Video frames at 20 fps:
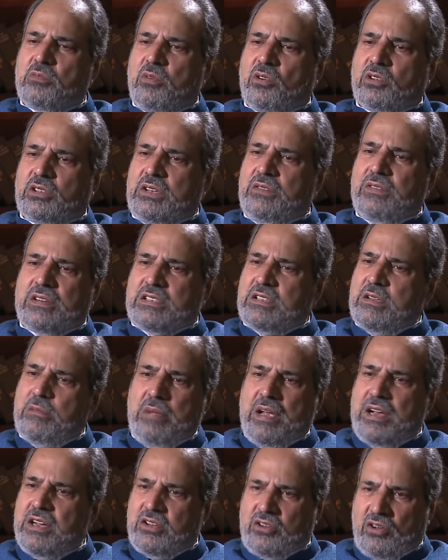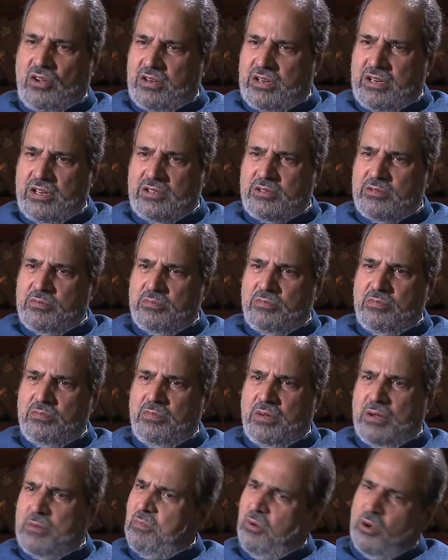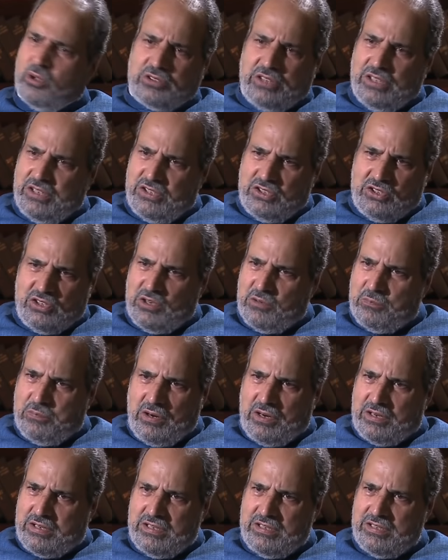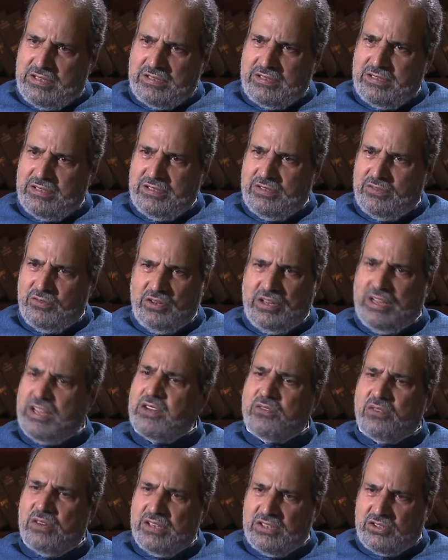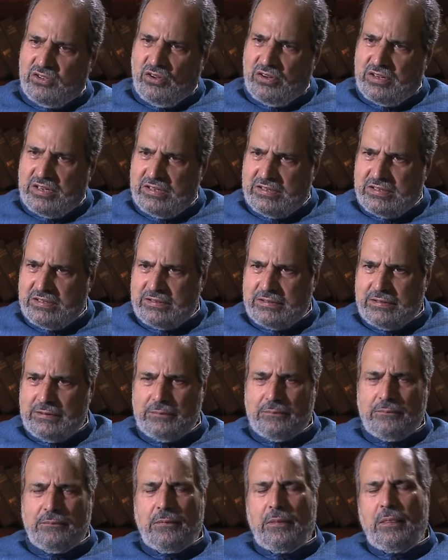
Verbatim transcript: Modi was the main target by both the regional parties. We equally targeted him.